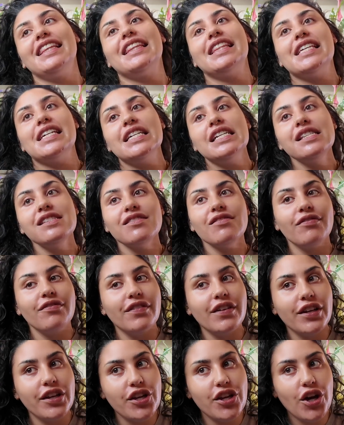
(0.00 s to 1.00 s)
This
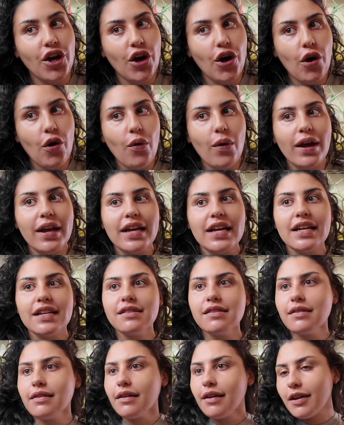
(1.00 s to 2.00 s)
video
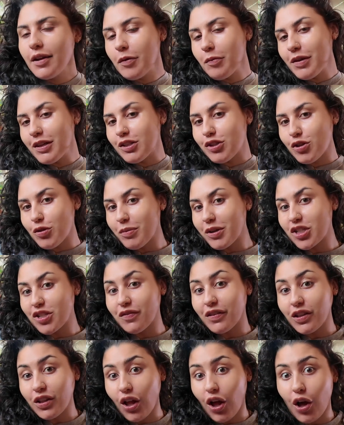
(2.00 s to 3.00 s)
isn't going to be too much of
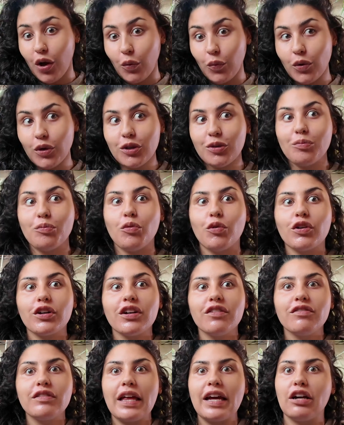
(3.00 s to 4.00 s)
a long one, more
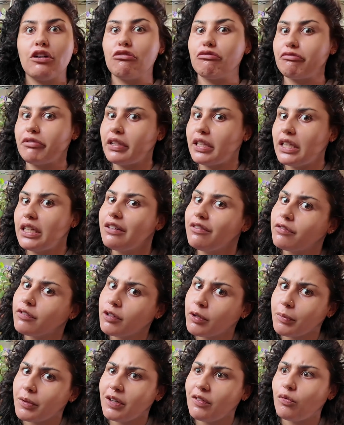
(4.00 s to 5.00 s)
of like a really
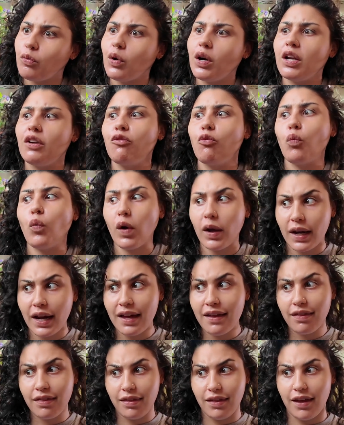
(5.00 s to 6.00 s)
informative one
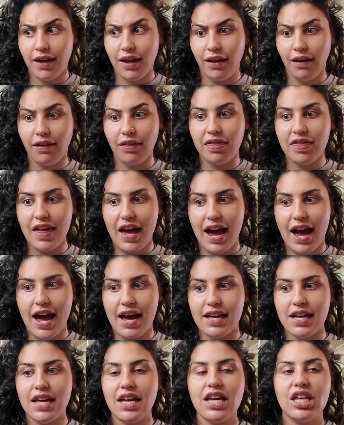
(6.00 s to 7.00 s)
I think that
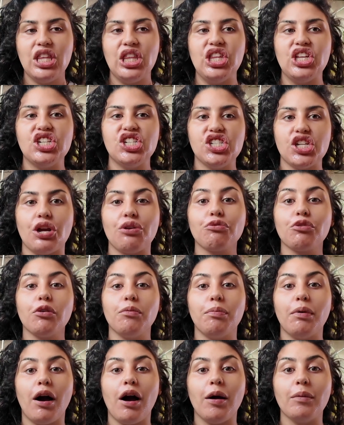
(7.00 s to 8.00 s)
the general
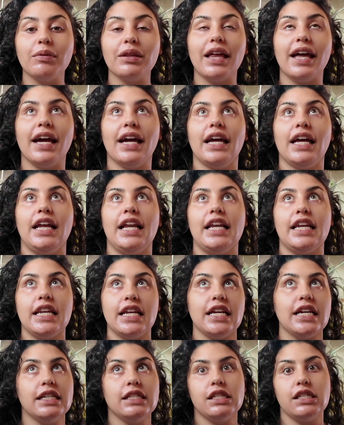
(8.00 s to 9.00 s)
public
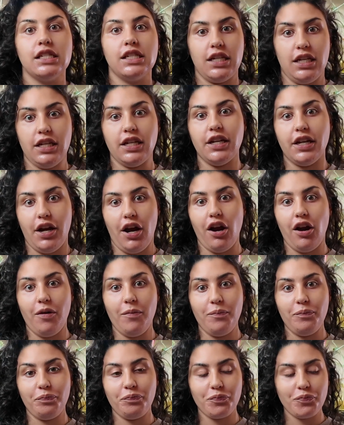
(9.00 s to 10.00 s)
needs to hear.
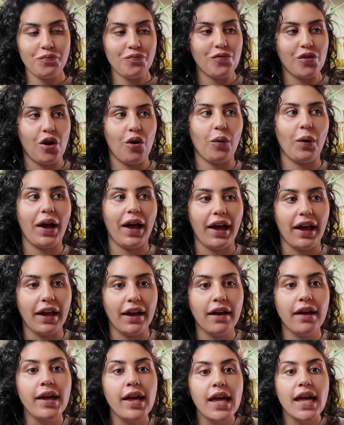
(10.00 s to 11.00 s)

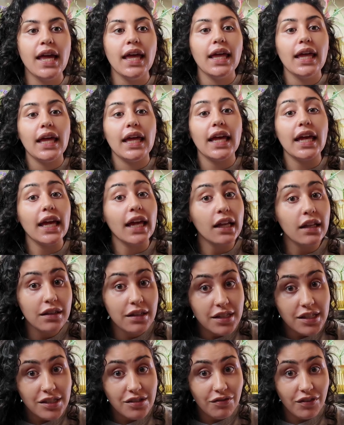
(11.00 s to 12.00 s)
Okay, in
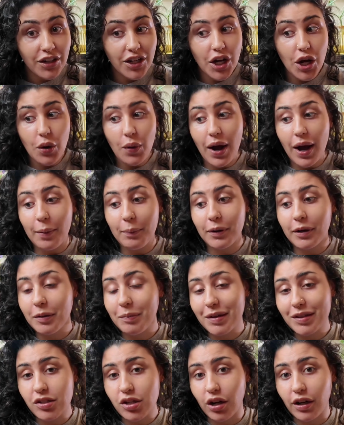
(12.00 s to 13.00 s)
this video I'm going to
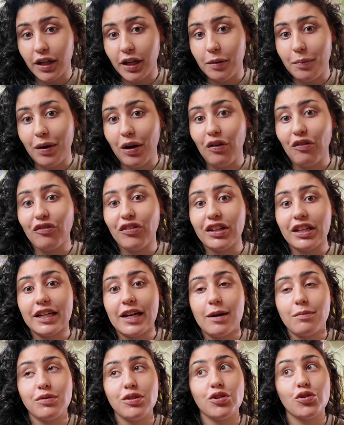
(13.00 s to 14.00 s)
be talking about
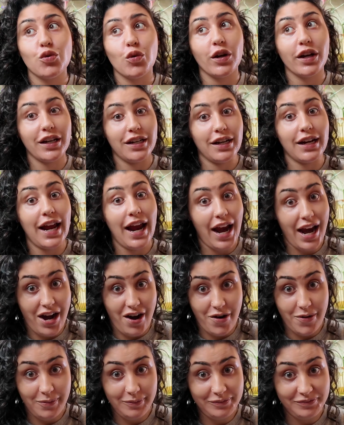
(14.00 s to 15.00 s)
Phalaenopsis orchid care.